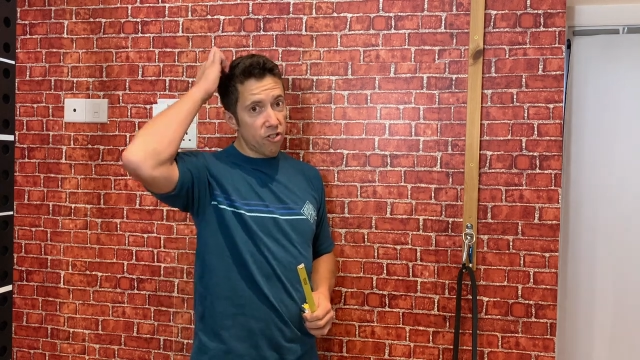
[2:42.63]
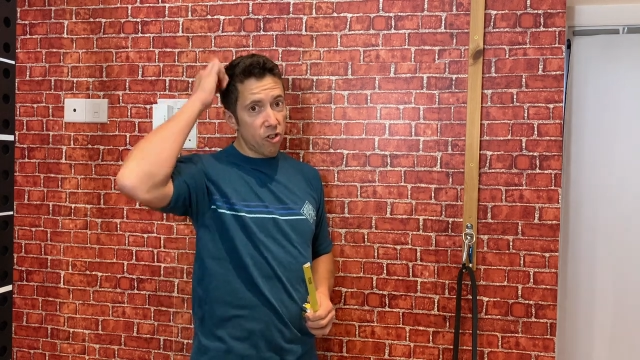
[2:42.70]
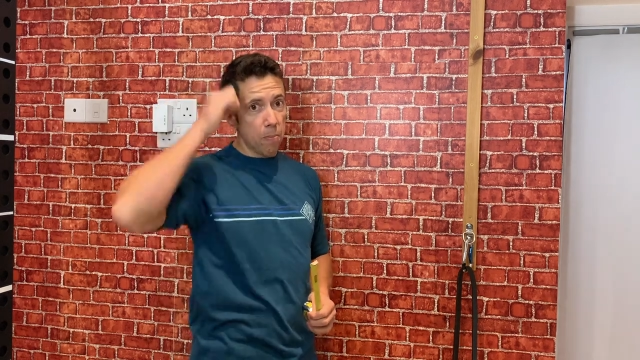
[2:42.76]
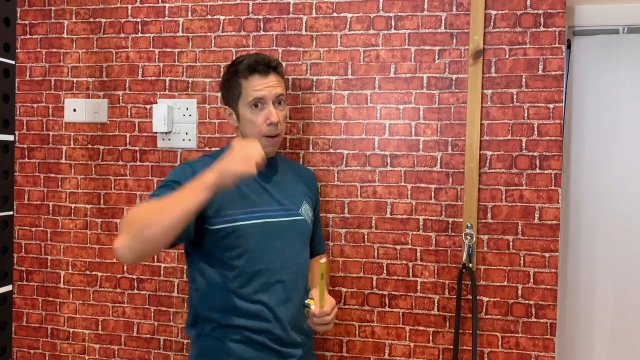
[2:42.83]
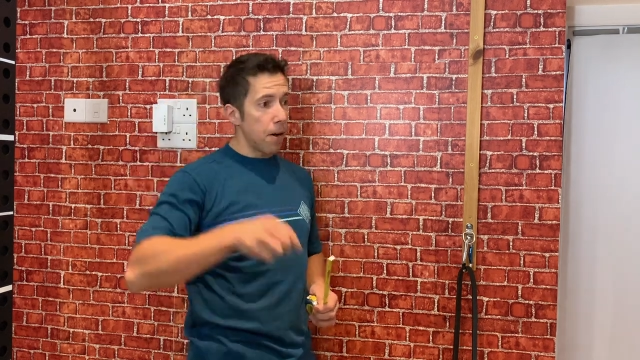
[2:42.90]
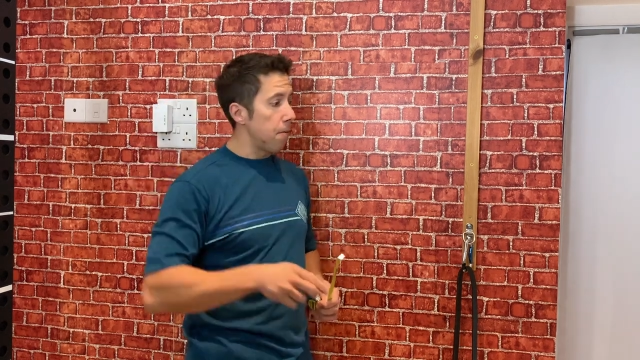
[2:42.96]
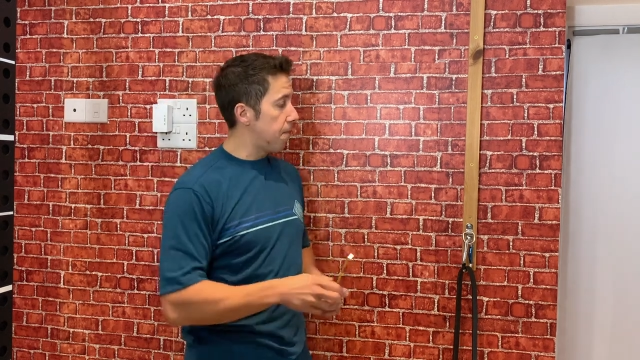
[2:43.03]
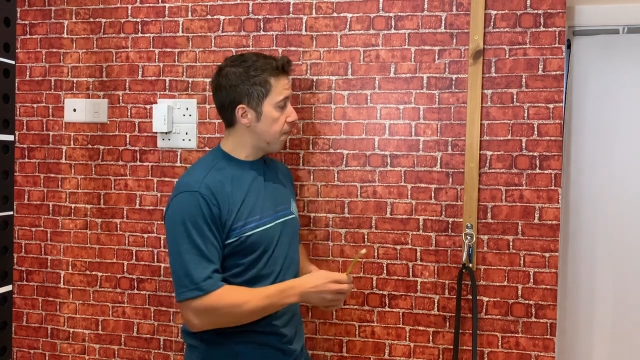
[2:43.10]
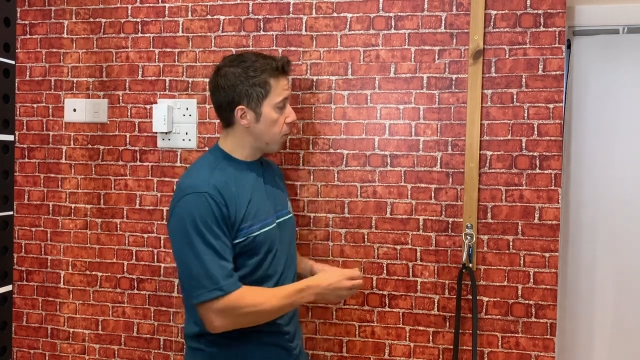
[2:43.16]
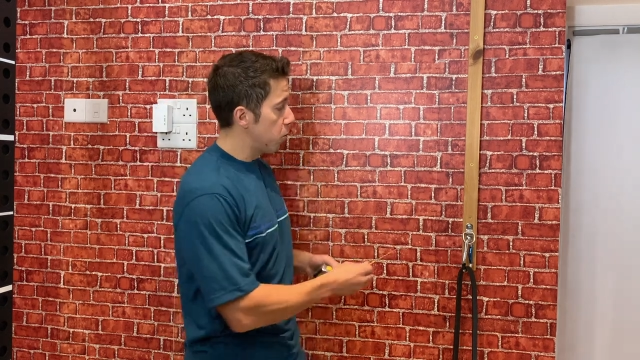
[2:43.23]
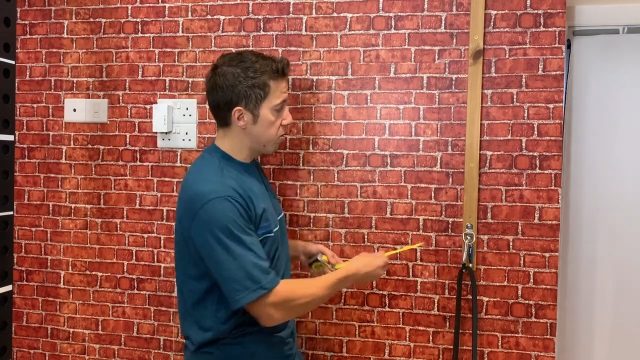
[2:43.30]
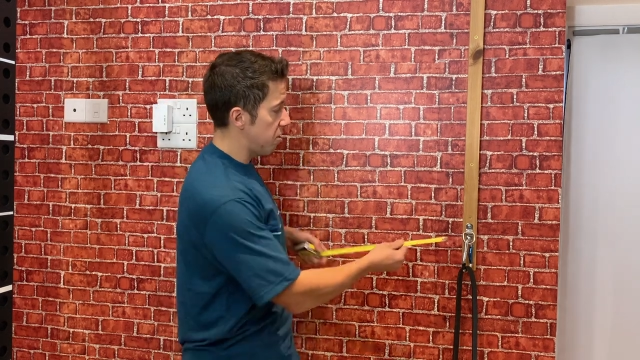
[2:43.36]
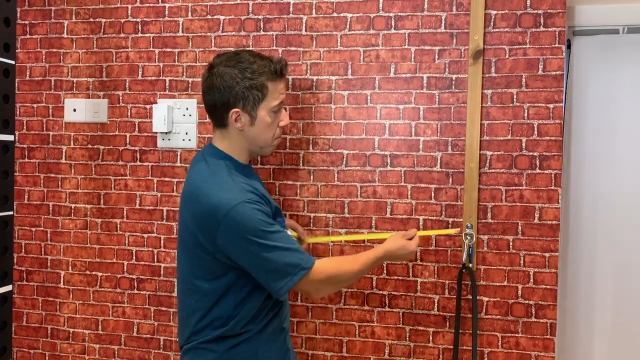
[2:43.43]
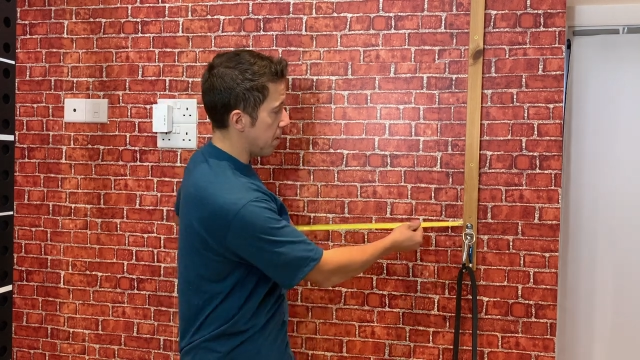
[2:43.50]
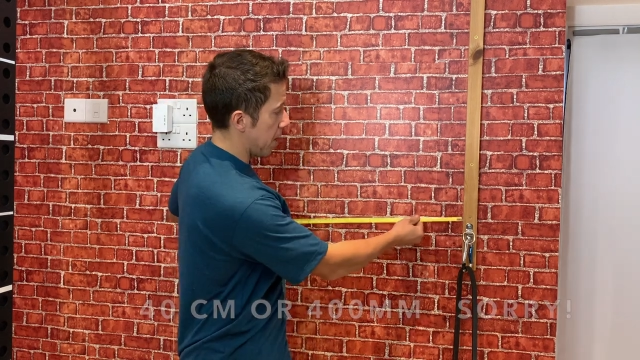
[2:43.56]
are about
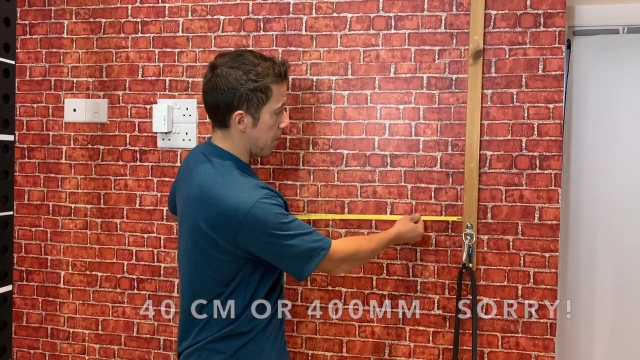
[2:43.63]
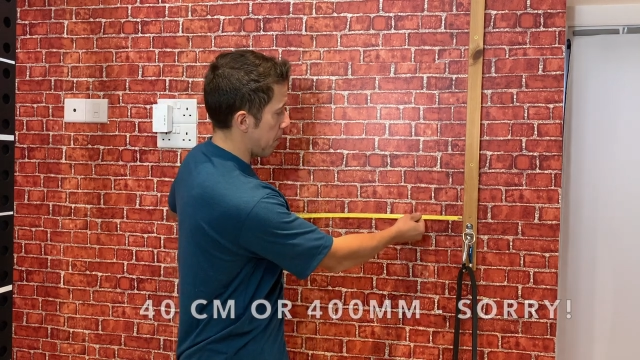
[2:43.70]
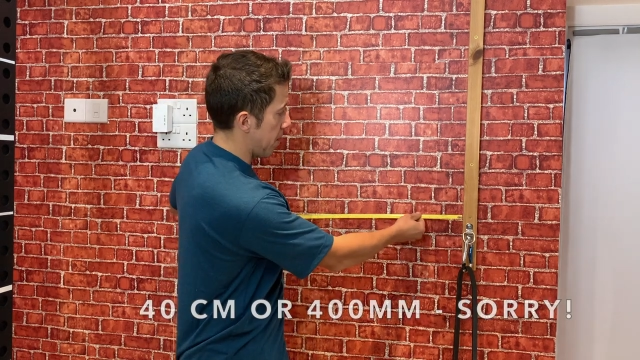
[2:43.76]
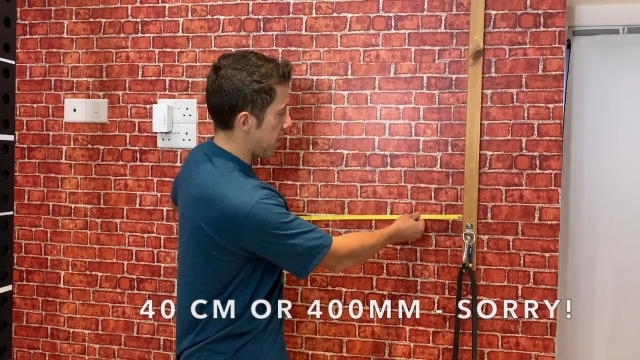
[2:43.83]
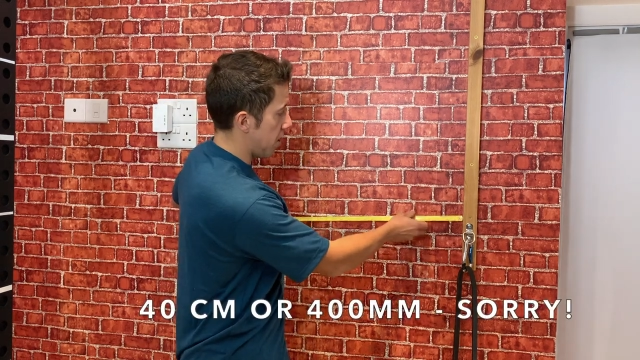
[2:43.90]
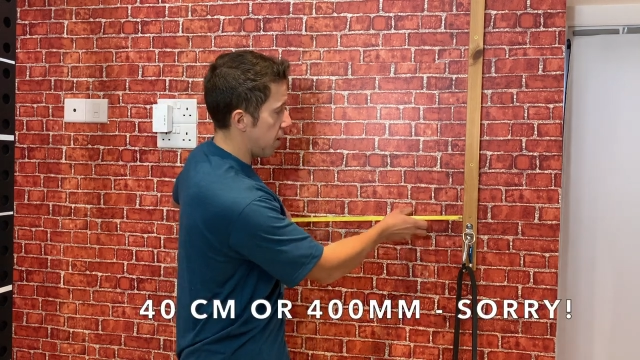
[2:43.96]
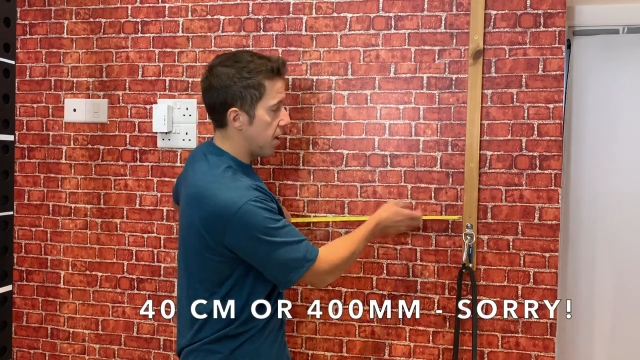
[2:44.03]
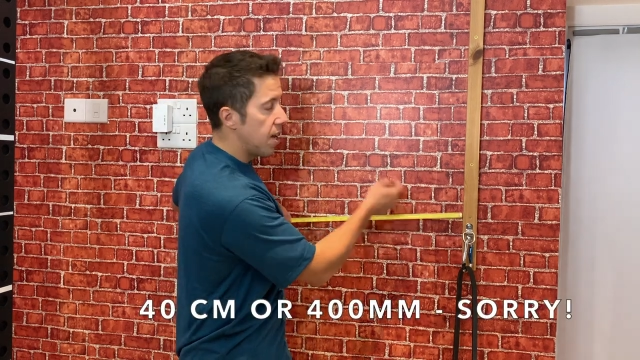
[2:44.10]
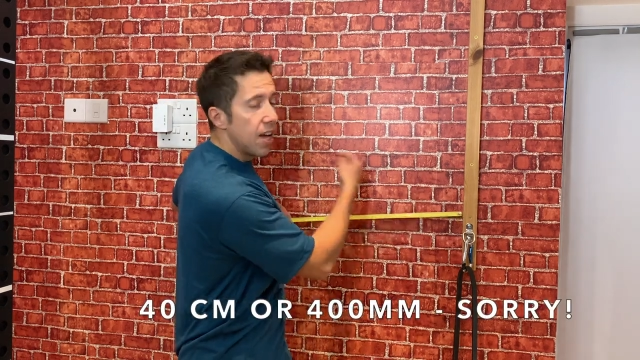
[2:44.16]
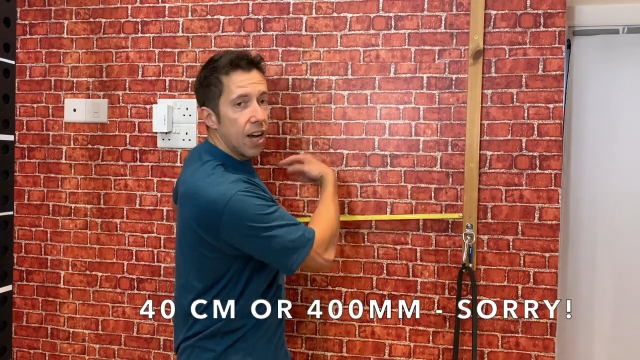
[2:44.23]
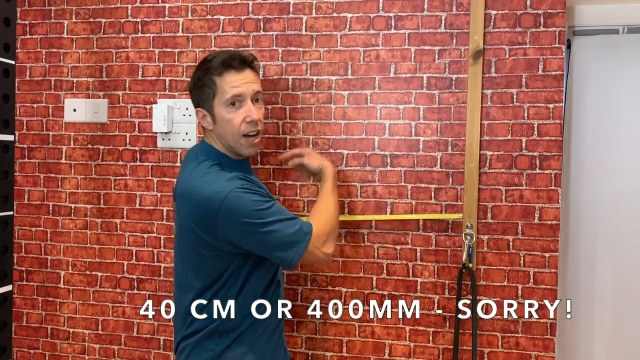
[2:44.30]
40 mil apart,